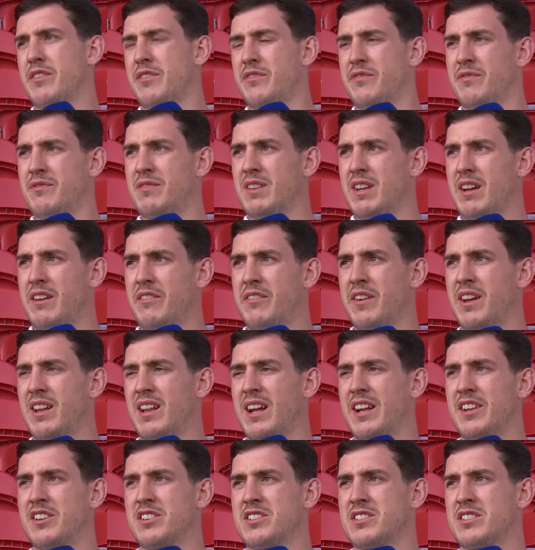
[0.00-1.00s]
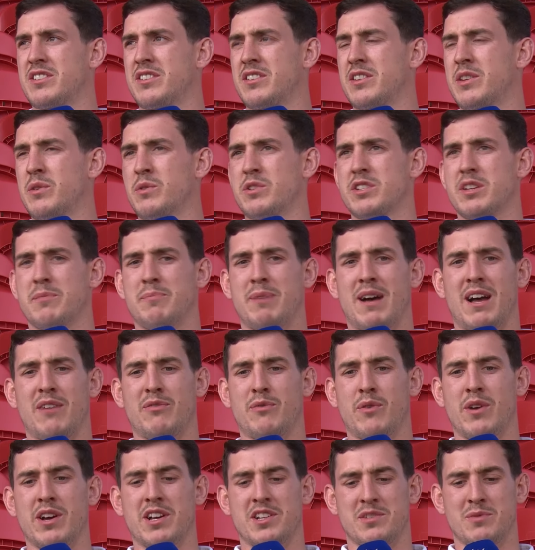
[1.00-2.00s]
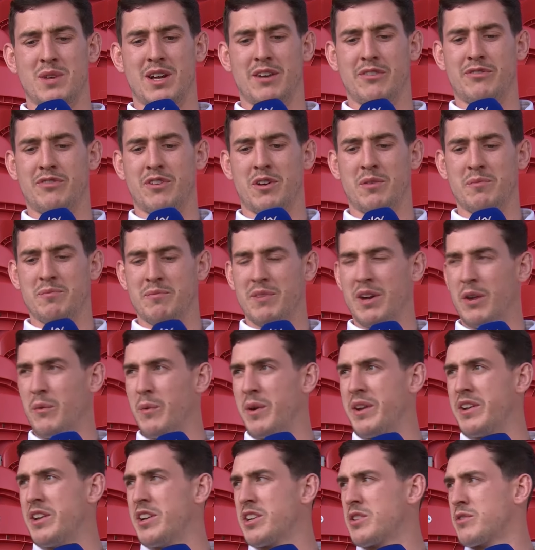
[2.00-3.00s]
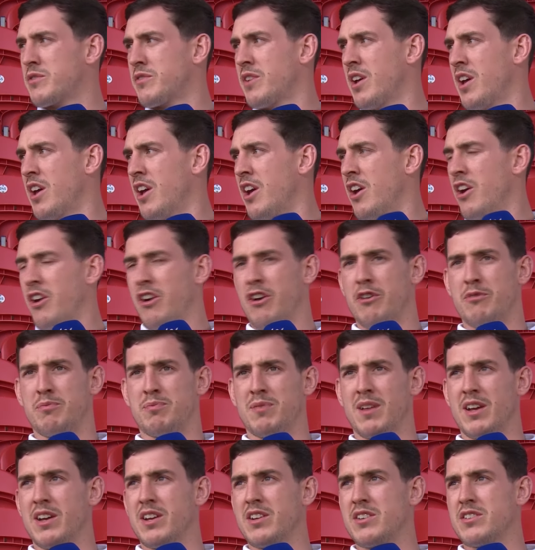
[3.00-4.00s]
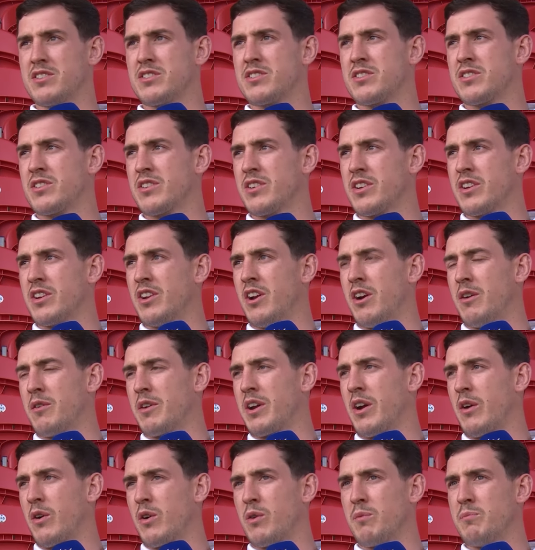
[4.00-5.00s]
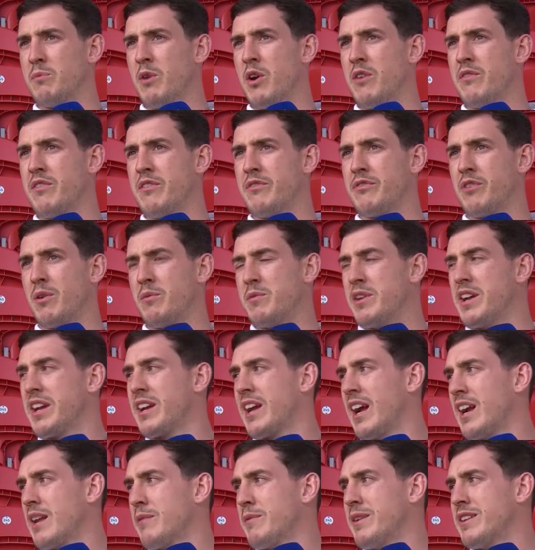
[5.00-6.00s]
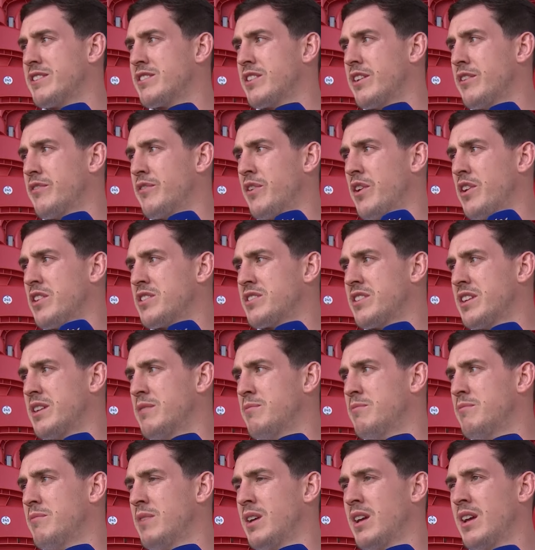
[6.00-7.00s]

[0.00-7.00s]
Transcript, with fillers: I feel like there was a pathway as well from at Widnes of players, you know, moving from the academy into the first team.